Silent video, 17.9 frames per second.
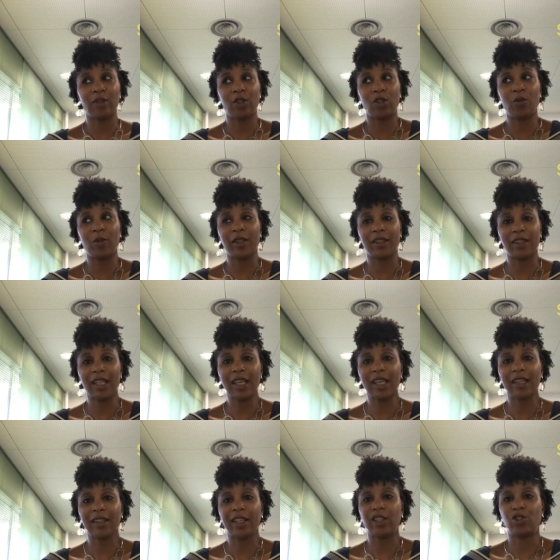You would
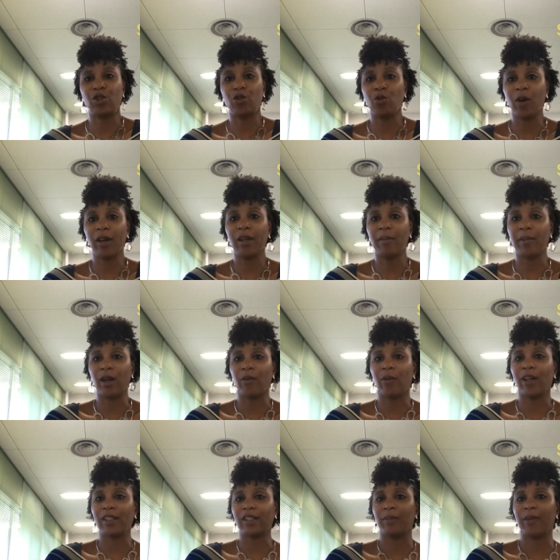think that you want to be
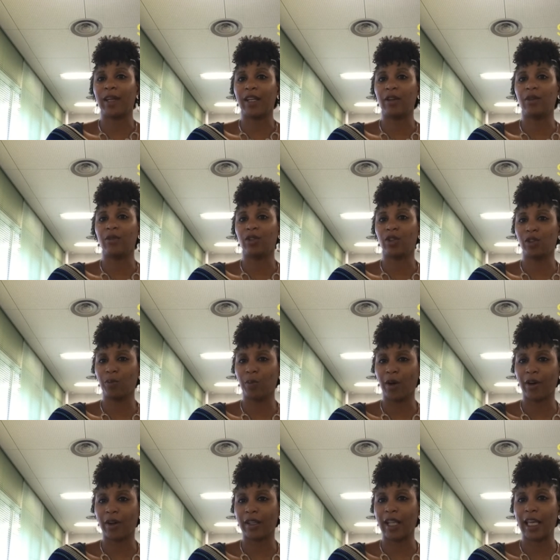around somebody who's smart.